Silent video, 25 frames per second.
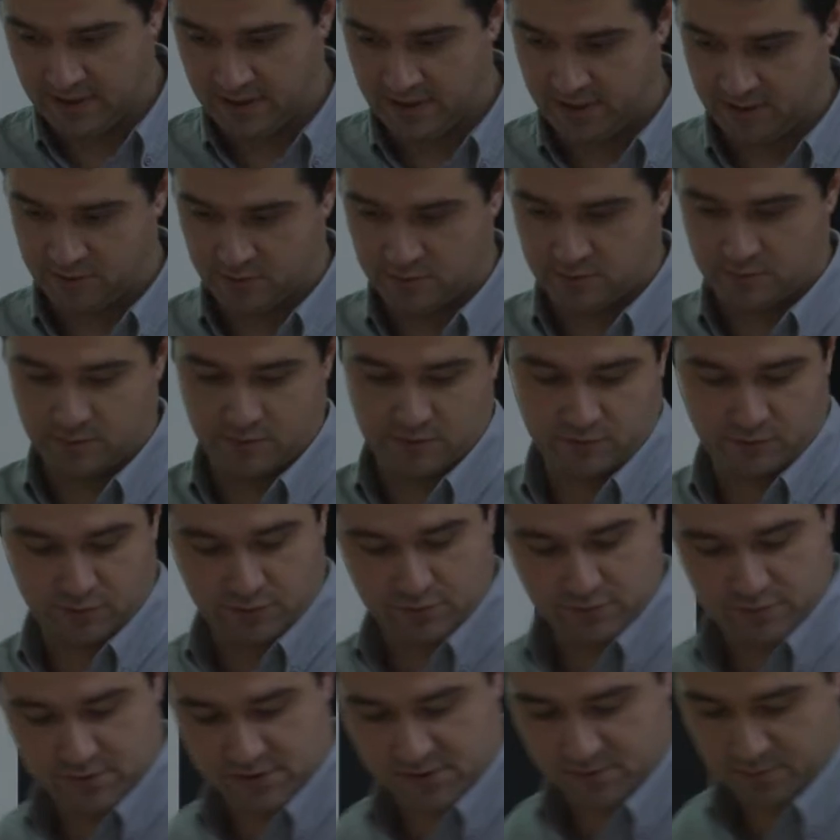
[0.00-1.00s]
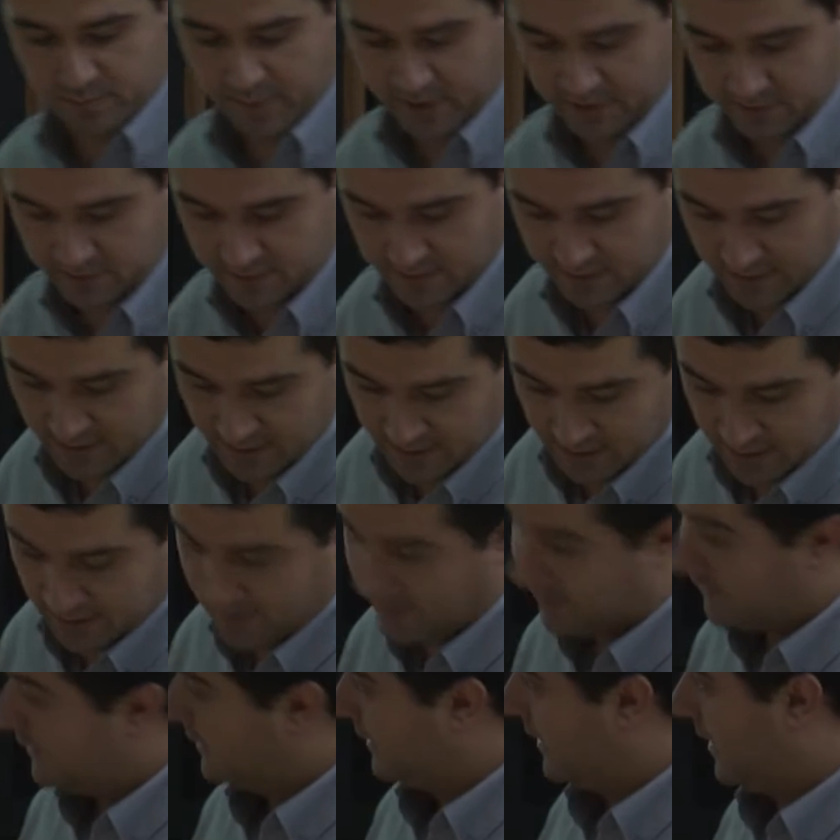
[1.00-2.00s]
I don't want to spend
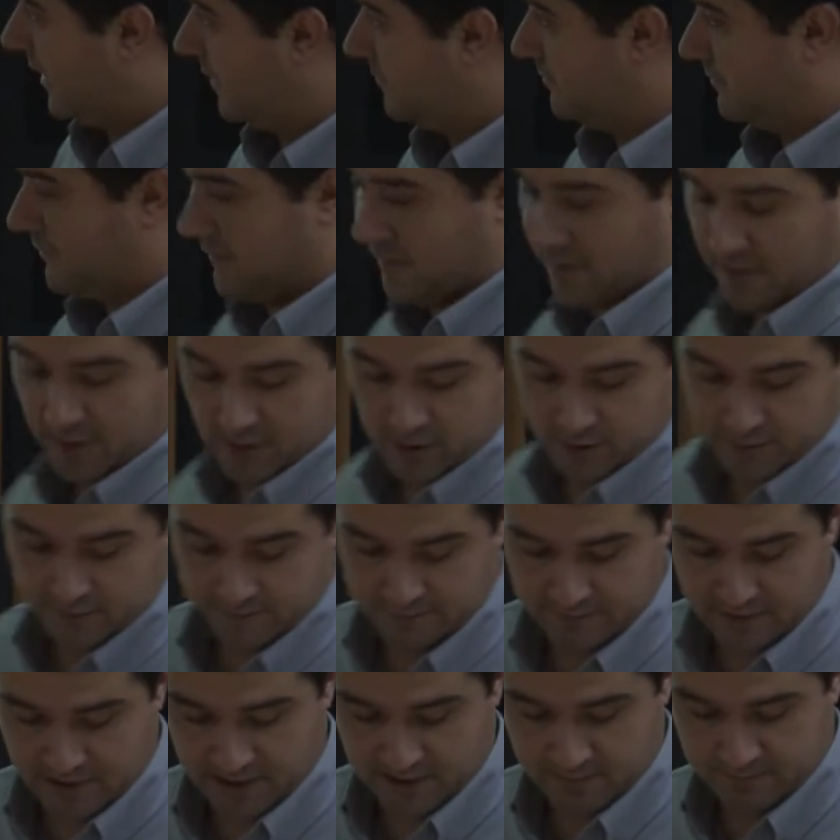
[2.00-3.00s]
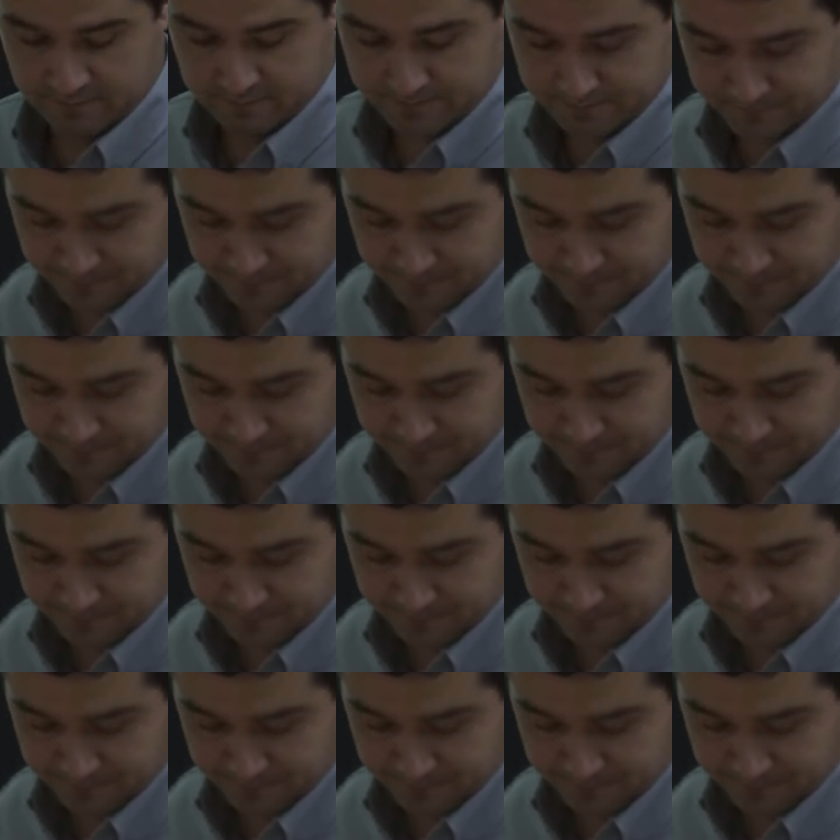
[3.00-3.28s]
a lot of time